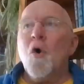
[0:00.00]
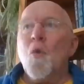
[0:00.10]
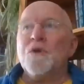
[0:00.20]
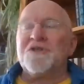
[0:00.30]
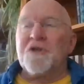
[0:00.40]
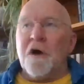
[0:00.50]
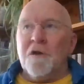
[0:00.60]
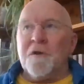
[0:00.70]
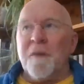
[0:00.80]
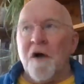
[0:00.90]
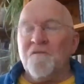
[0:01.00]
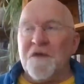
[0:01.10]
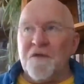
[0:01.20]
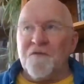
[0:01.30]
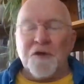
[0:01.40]
We start the month
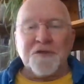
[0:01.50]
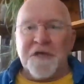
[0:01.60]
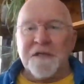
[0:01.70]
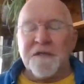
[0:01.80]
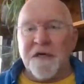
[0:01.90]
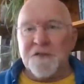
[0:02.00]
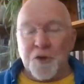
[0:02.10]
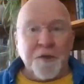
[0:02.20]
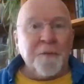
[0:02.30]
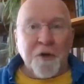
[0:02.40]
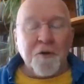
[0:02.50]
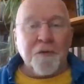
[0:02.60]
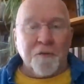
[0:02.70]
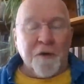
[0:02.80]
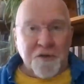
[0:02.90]
in the first 10 days on a
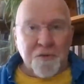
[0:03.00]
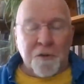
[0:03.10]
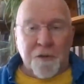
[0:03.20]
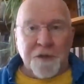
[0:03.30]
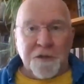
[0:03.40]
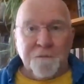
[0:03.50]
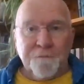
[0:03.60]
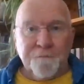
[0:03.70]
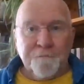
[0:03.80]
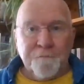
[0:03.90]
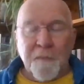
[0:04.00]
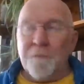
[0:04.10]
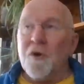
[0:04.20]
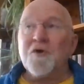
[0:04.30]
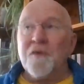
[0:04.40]
Mercury retrograde.
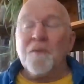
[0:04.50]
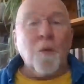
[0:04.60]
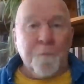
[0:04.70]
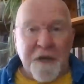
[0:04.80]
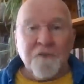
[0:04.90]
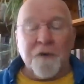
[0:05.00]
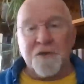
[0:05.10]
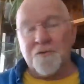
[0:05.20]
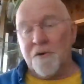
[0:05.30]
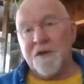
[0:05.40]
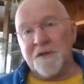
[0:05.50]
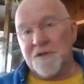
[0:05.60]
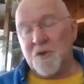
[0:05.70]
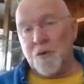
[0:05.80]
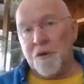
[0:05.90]
Mercury will be retrograde
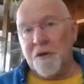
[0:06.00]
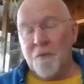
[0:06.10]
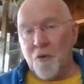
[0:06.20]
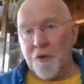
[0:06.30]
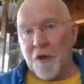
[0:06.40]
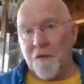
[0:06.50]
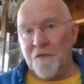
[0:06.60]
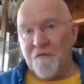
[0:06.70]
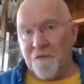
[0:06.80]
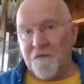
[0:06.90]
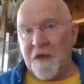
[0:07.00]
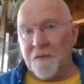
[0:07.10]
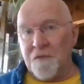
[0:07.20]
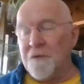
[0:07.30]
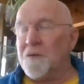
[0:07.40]
until early morning on the
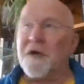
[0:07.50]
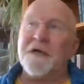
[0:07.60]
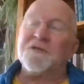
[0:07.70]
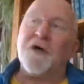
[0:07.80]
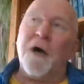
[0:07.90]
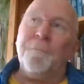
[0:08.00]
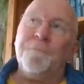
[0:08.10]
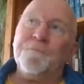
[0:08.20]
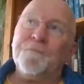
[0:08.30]
15th UK time.